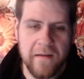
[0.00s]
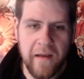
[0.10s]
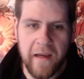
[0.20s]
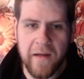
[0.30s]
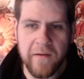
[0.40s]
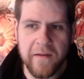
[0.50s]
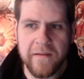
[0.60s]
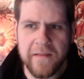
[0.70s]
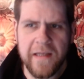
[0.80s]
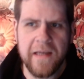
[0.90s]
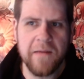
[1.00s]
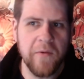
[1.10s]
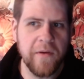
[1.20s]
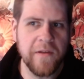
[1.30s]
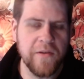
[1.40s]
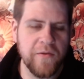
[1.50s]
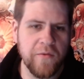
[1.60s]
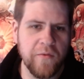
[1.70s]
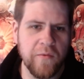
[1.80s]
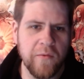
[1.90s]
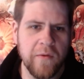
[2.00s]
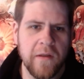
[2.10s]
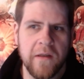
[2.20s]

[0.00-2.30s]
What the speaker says: And today I'm going to